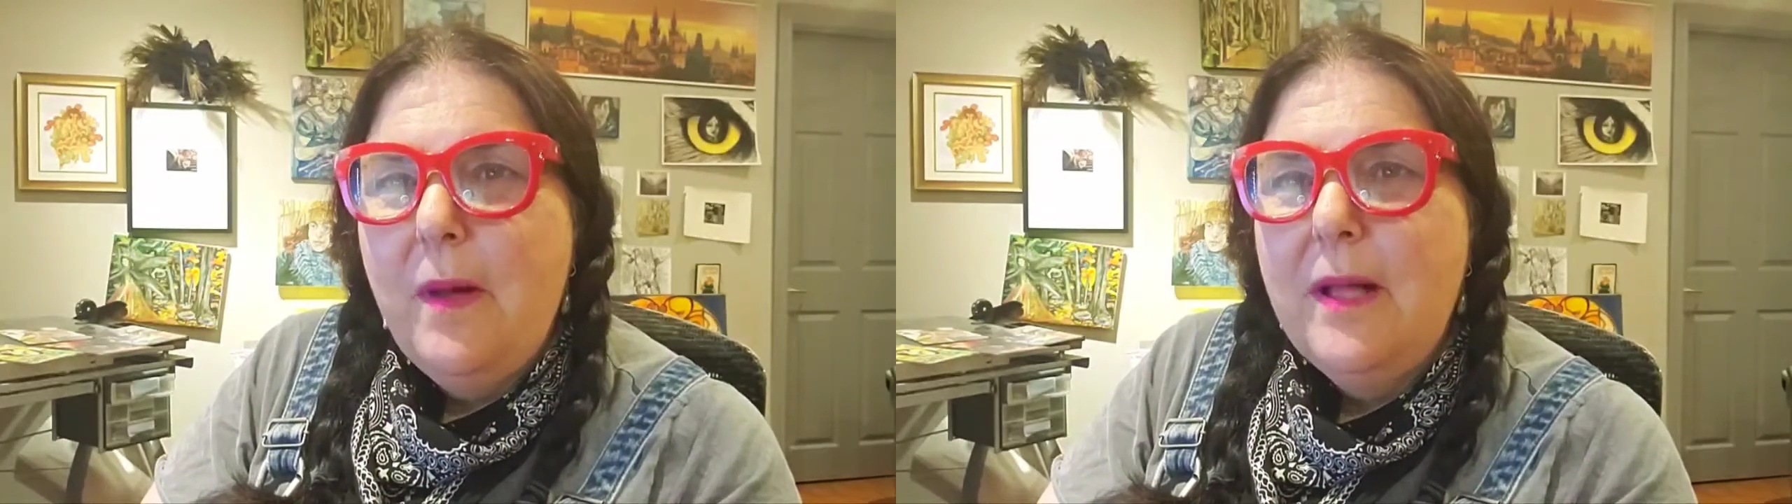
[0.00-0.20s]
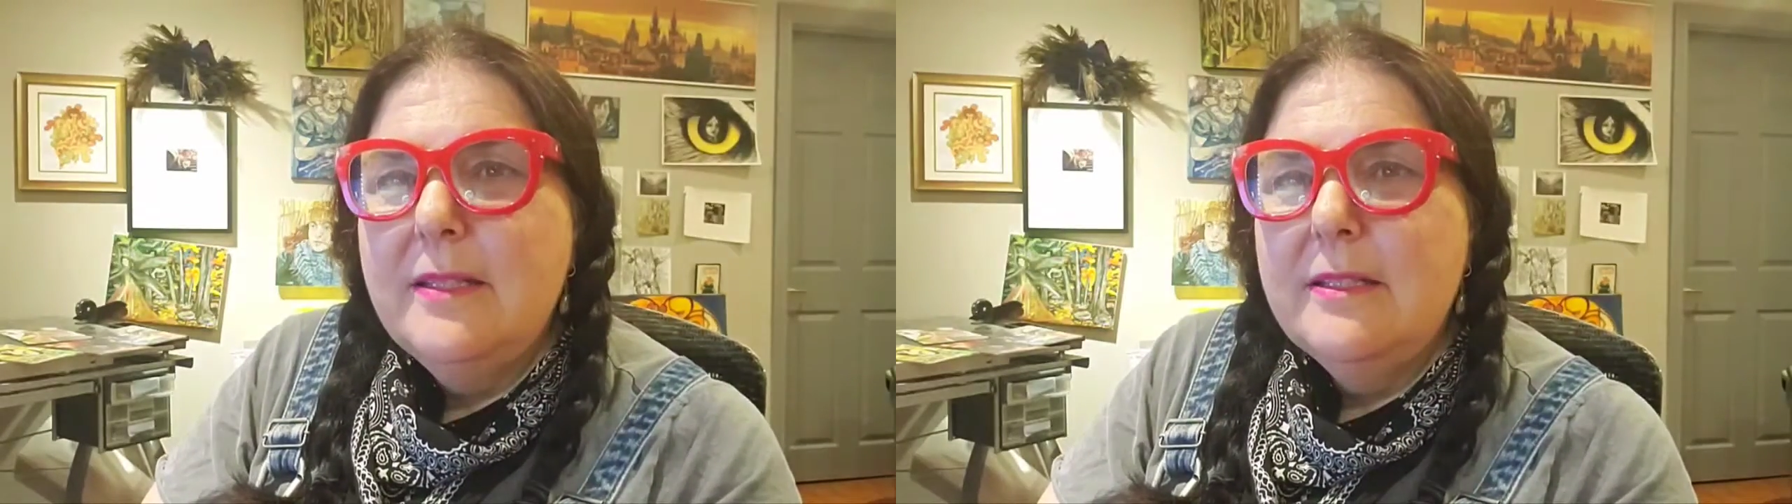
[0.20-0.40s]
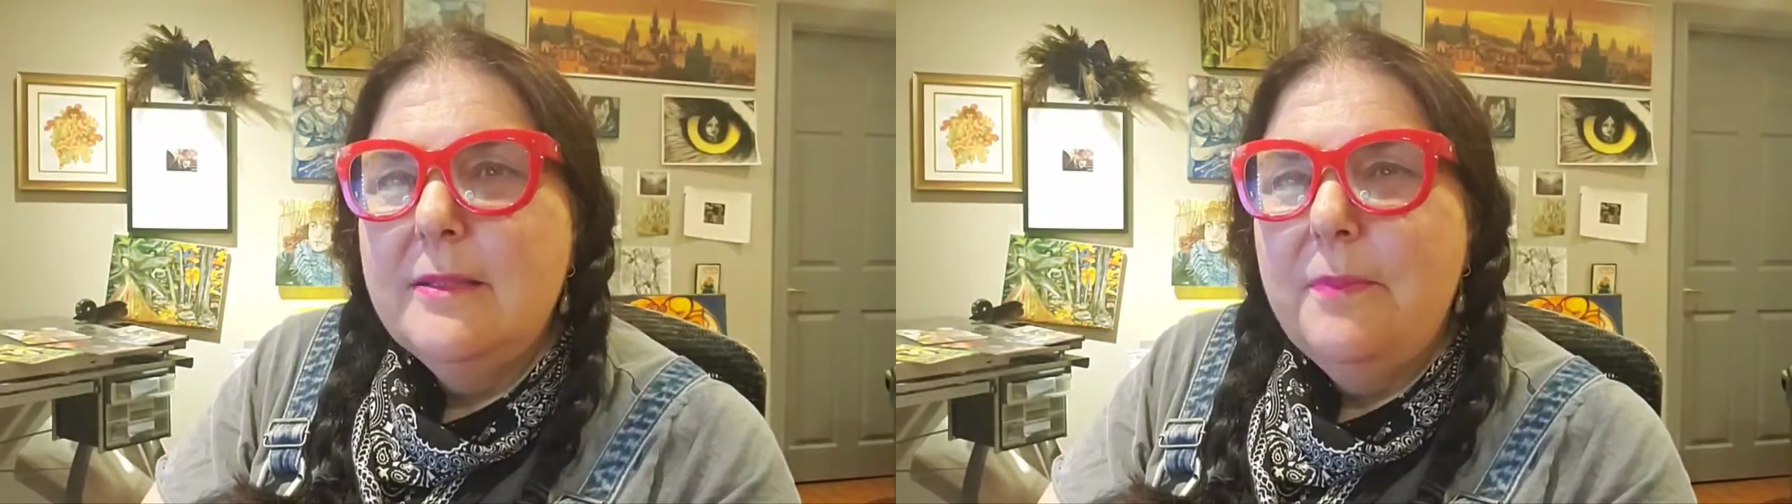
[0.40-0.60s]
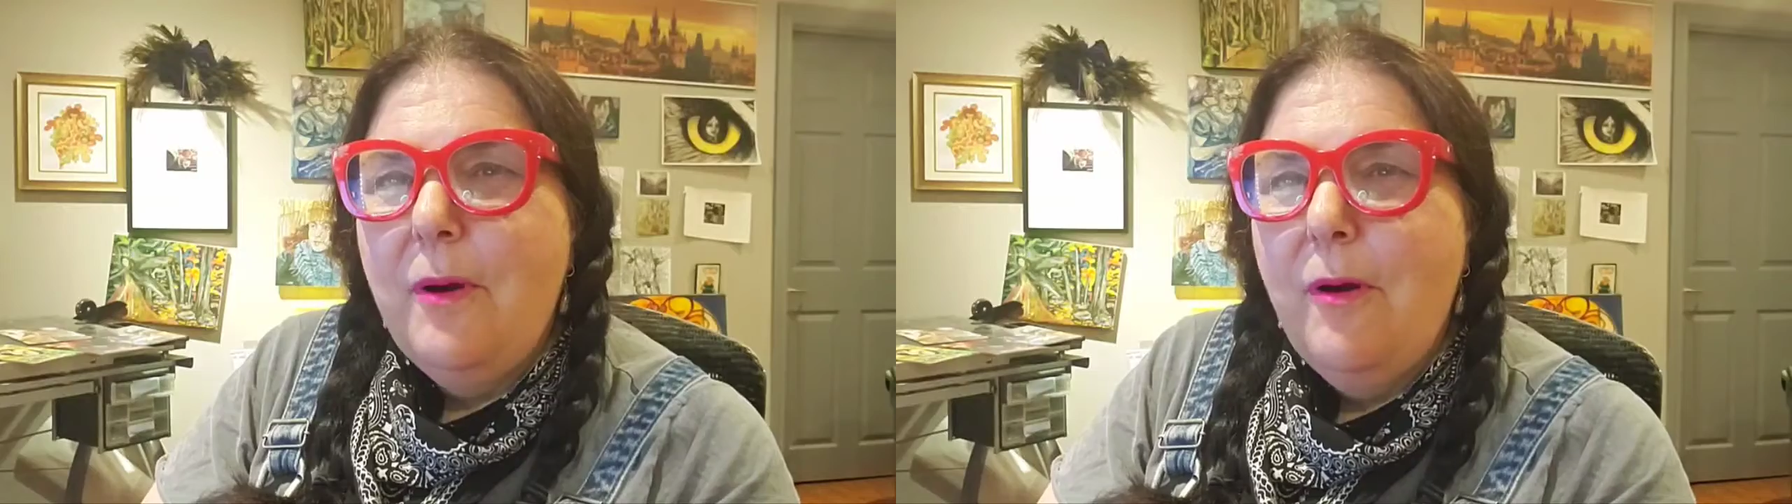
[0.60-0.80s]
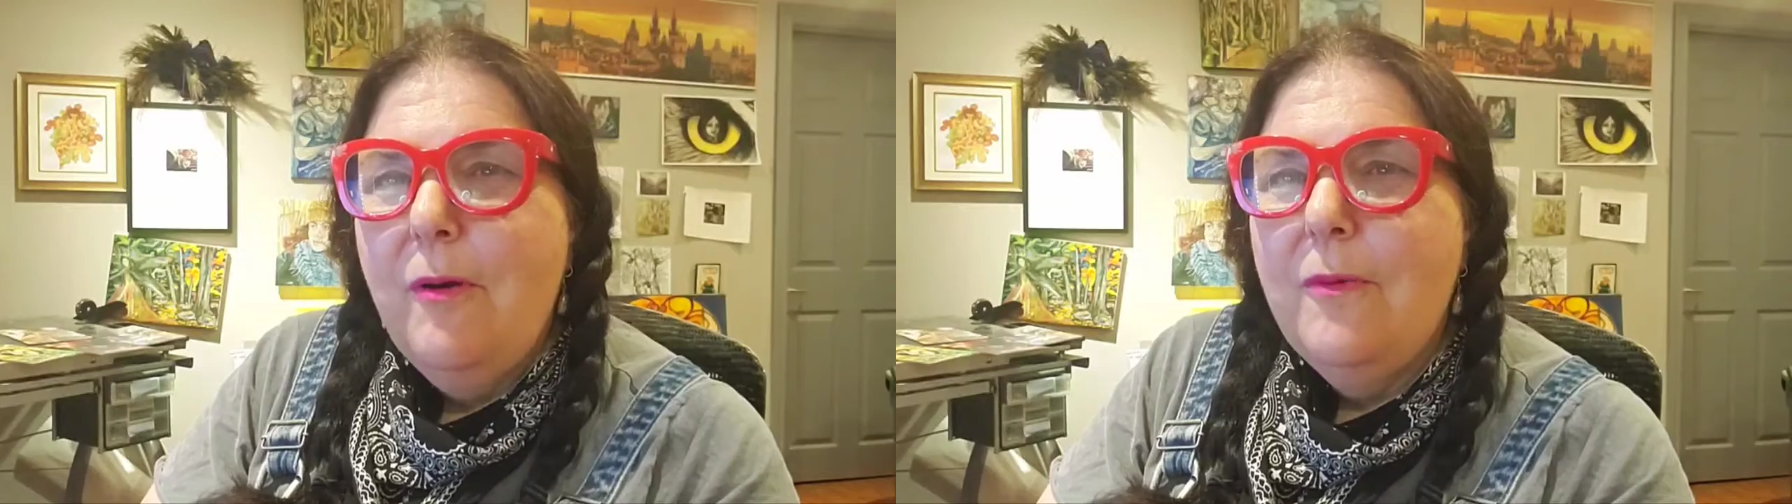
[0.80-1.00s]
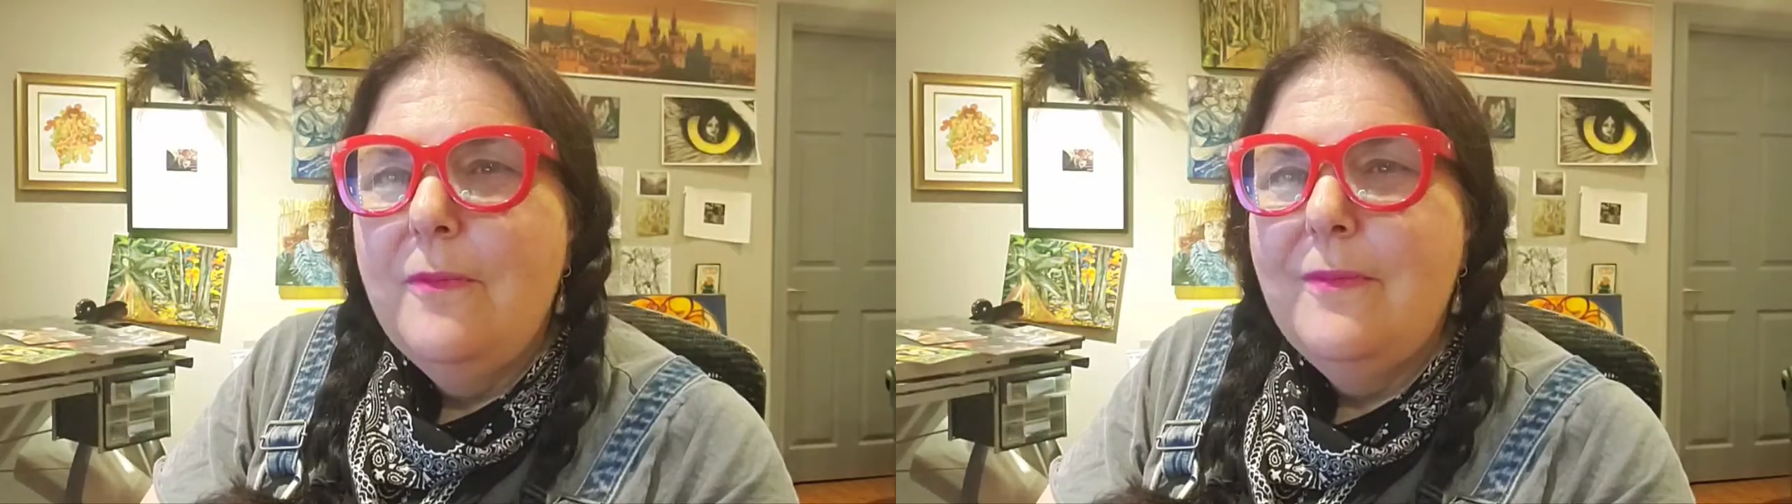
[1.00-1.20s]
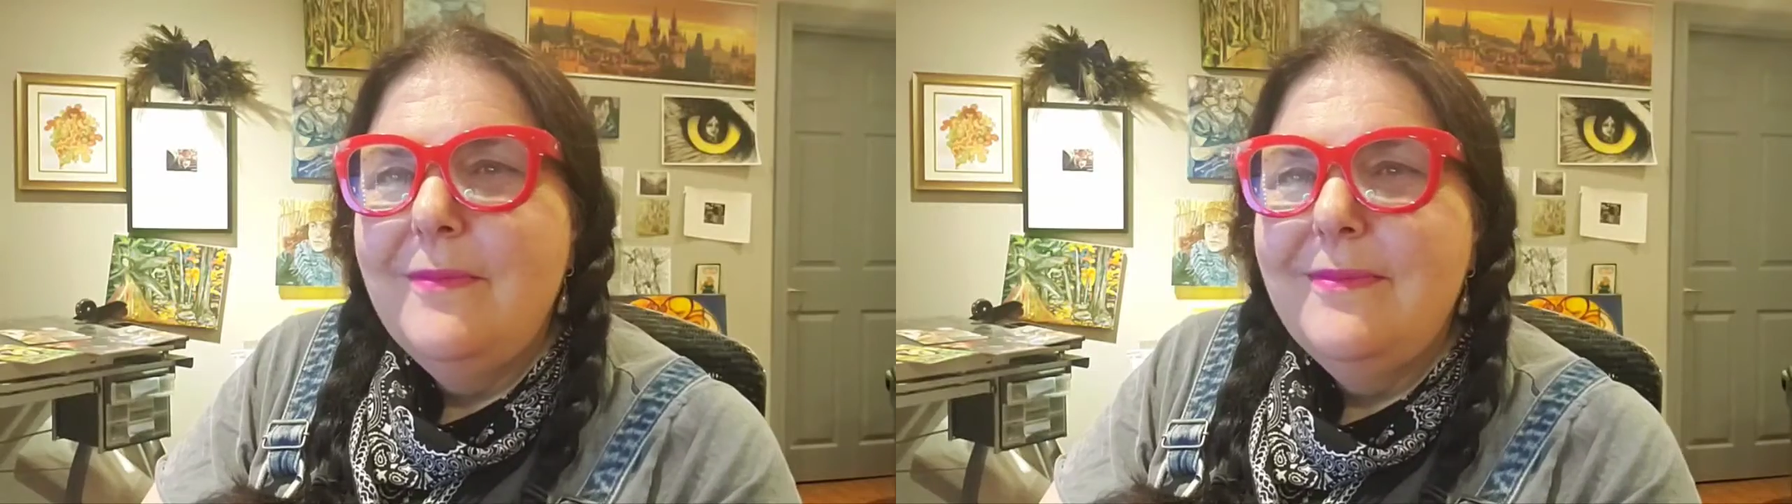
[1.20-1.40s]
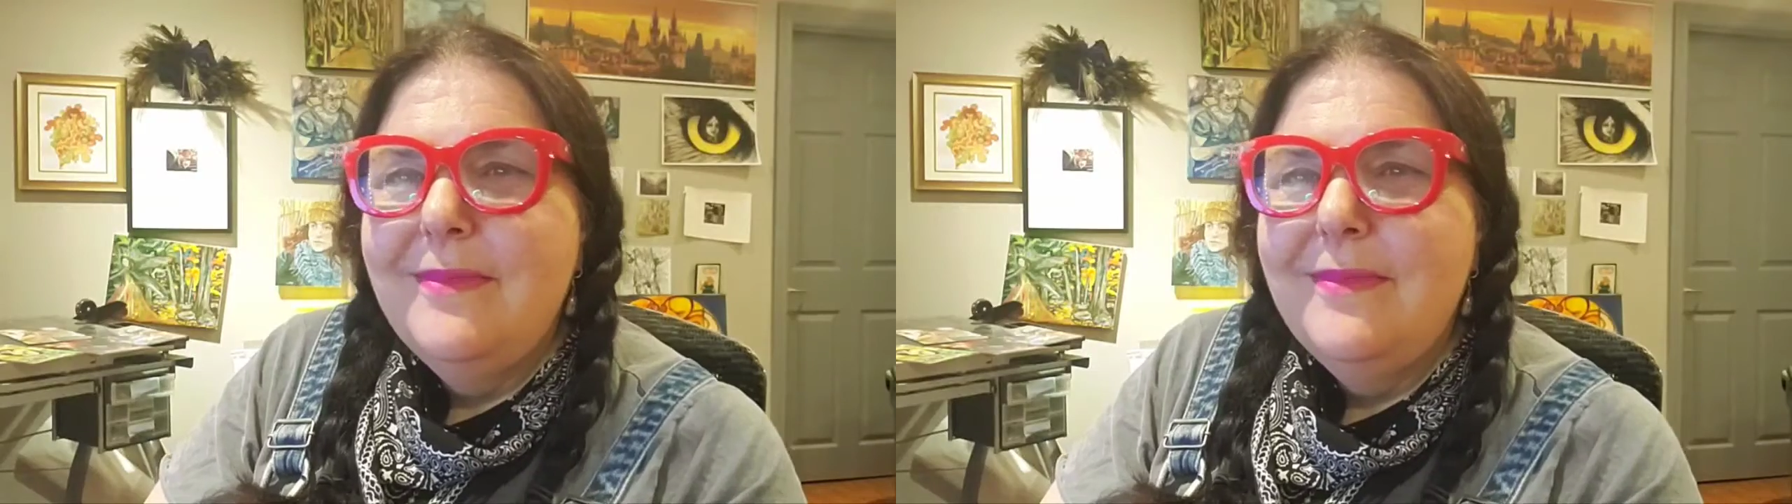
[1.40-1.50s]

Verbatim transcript: a little poem